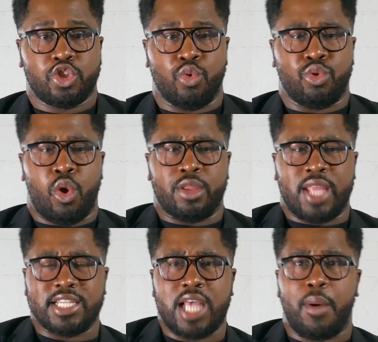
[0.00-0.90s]
So
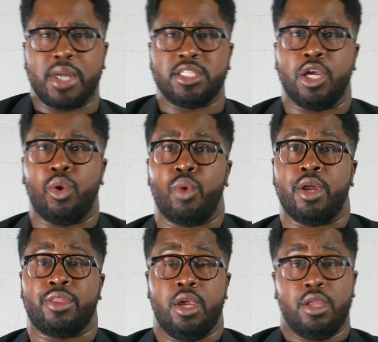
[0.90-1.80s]
that's how I deal
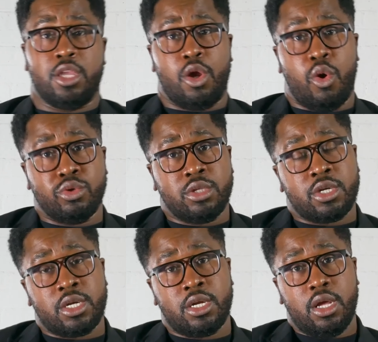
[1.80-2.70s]
with the
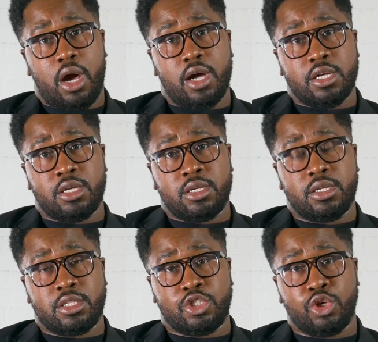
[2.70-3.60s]
older uh,
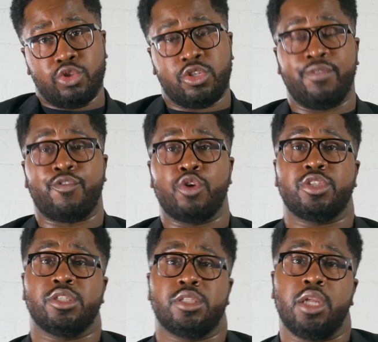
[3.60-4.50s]
children
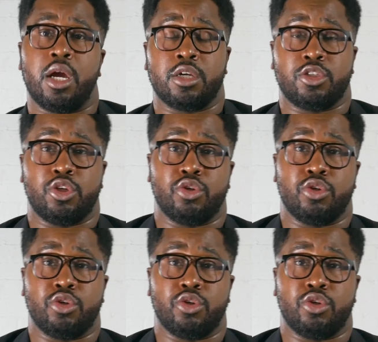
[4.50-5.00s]
versus the younger